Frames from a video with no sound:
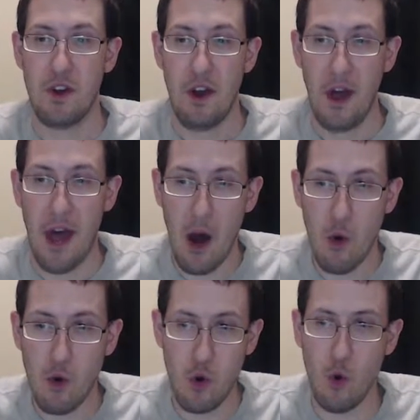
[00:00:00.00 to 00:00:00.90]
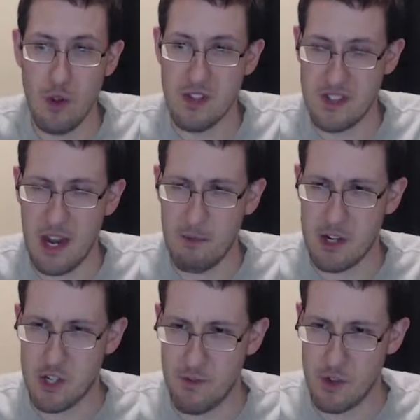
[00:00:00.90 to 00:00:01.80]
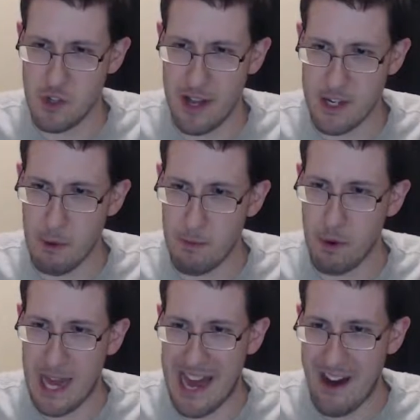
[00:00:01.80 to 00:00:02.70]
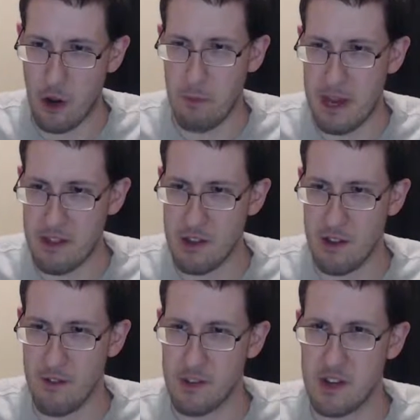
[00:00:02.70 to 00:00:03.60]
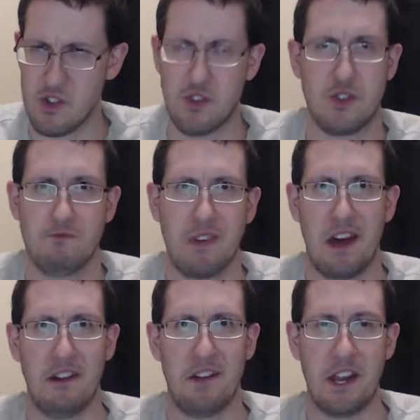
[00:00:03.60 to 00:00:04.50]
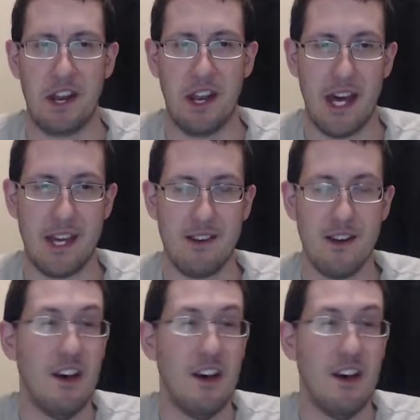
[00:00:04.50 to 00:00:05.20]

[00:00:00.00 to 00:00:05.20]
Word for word: How cool is that? I'm not sure if this will actually be put out on May the eleventh because it's kind of late at night.